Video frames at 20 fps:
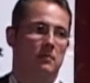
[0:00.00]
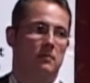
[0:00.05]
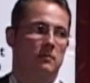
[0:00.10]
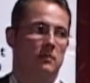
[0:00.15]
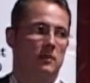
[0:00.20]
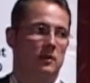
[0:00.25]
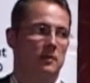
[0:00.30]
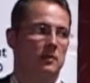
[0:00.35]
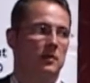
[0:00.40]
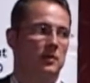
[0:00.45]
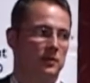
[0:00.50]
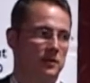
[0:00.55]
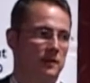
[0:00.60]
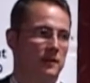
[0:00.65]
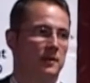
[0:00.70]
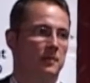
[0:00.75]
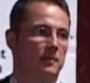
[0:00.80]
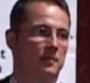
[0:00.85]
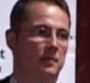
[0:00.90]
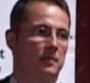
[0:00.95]
most of
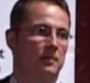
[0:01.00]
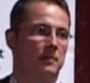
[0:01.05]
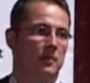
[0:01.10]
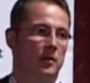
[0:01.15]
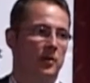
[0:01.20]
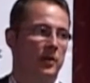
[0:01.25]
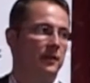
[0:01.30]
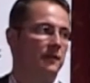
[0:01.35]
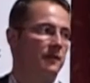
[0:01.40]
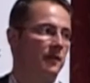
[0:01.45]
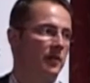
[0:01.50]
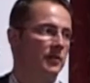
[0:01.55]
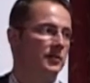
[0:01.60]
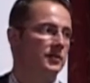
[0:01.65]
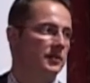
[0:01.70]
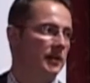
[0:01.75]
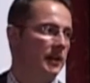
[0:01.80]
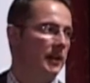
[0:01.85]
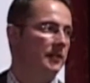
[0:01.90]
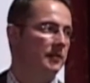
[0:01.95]
the modern phones
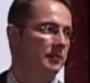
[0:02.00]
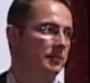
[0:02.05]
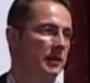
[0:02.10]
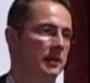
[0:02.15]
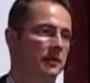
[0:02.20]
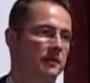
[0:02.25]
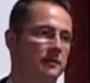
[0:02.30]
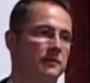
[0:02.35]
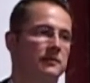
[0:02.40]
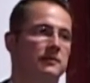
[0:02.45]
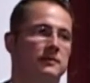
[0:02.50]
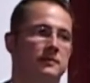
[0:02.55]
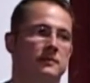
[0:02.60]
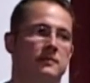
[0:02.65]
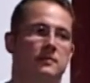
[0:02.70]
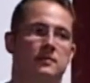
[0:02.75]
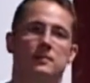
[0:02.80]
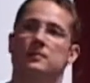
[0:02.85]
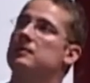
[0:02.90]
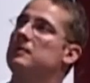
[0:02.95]
that I've been
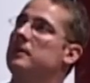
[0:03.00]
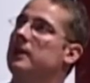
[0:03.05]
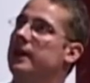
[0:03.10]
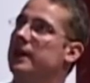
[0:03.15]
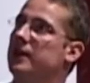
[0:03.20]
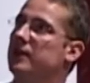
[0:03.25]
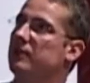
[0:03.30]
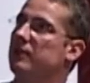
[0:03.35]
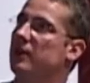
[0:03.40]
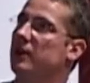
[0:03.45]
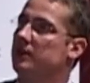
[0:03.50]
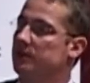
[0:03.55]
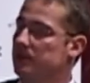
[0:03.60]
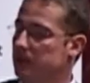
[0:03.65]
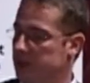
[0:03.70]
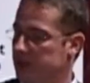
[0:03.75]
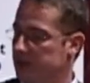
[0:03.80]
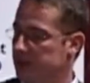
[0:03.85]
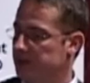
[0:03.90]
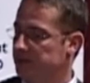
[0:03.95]
playing around
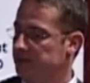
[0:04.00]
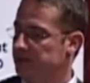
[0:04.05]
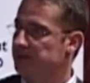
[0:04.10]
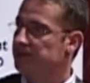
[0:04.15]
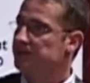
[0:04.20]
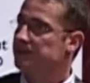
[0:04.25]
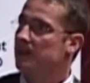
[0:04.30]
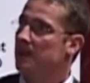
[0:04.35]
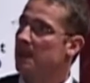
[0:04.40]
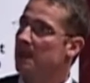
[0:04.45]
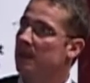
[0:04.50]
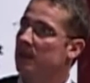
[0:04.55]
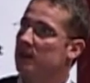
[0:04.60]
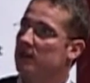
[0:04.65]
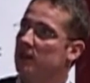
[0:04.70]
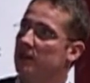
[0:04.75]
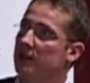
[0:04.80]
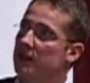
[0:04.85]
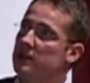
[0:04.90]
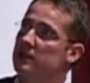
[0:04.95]
with.
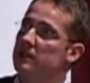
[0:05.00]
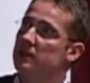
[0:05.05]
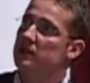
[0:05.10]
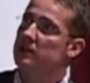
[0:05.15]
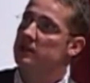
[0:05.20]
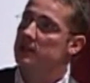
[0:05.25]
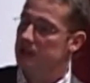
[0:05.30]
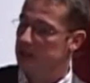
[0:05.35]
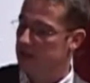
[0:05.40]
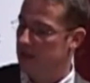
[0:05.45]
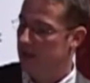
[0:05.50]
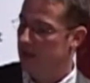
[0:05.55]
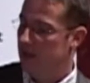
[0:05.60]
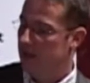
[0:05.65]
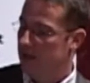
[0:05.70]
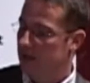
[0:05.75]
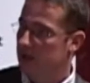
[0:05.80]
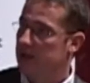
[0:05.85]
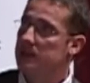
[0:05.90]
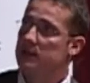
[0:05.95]
So and this is
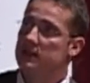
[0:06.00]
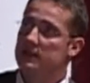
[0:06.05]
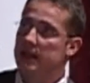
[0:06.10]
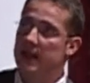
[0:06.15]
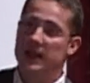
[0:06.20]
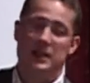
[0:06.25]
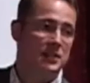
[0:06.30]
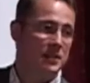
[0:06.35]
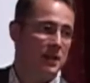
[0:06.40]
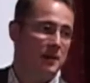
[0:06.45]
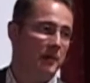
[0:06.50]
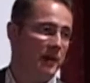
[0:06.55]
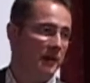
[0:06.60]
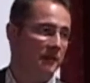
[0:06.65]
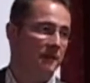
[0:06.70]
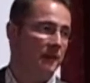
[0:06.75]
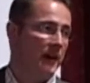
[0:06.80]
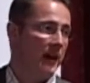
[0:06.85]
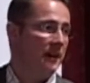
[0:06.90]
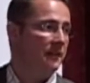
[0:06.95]

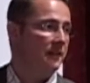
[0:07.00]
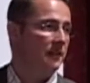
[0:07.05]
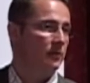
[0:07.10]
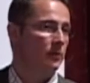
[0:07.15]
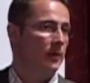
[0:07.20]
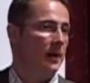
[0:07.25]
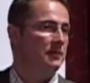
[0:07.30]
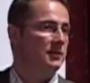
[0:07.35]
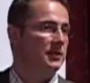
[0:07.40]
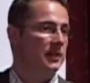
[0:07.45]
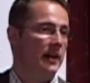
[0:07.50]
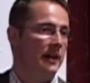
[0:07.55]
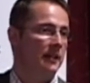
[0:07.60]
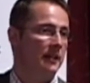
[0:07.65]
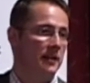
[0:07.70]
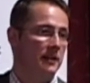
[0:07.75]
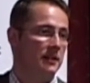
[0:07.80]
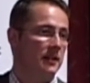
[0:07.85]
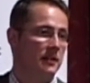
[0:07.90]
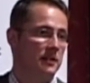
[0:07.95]
HTML5 and
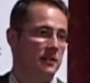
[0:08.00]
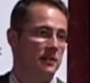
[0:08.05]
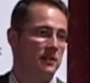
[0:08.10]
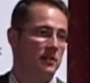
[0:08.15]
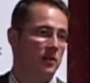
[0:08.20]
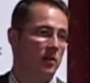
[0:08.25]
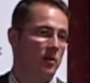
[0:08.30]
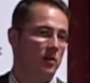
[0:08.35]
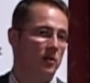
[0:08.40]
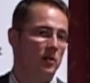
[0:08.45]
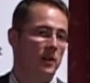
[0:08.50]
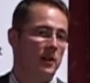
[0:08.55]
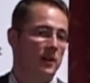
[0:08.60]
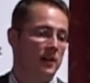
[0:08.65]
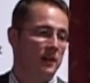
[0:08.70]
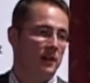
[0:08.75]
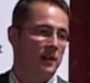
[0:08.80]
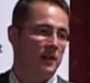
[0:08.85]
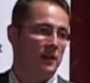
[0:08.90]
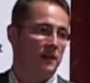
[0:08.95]
WebGL. There's no
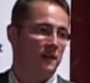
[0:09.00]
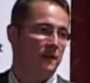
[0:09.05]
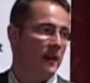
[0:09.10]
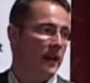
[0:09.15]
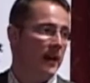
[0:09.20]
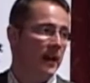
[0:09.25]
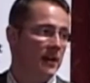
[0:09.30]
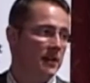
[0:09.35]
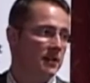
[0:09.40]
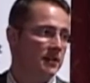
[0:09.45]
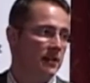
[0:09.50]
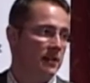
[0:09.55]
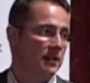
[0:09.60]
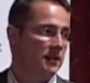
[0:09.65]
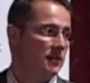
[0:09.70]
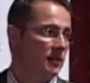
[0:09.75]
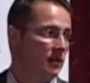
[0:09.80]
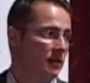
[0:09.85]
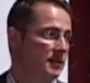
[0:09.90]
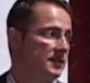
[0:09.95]
Flash,
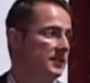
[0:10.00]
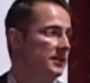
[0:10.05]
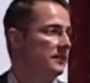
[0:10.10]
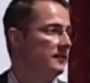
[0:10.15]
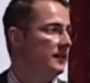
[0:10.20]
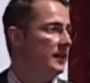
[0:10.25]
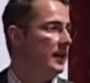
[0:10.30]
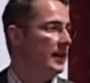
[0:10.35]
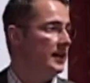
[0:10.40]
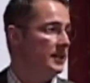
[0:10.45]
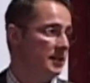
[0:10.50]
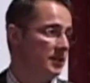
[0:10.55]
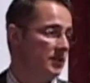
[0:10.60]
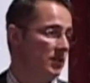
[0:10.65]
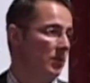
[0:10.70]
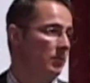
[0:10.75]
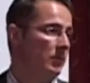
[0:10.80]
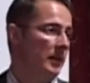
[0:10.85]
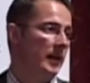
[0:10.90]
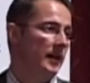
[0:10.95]
there's no Silverlight, there's
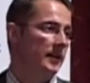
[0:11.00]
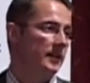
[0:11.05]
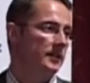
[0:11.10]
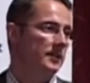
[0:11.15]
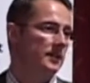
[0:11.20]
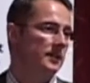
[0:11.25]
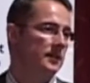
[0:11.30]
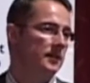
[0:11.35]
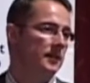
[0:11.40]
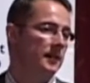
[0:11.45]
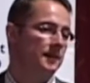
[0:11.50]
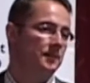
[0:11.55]
no plugins.